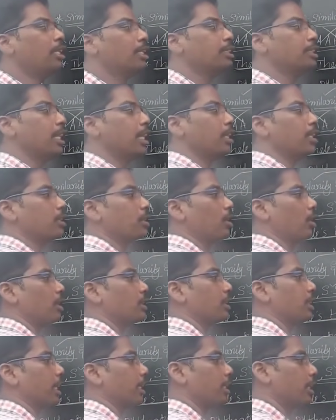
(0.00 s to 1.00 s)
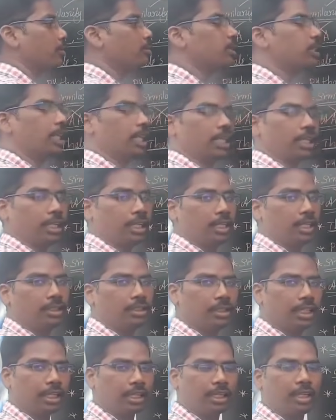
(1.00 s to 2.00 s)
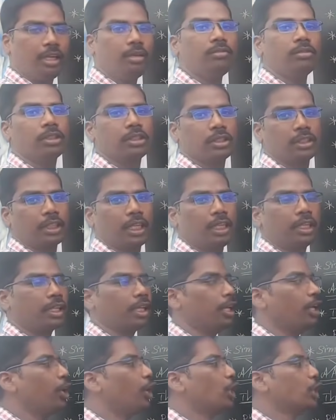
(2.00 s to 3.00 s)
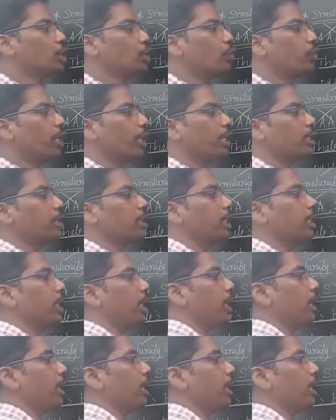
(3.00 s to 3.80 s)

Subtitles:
This center is called circumcenter. So we can say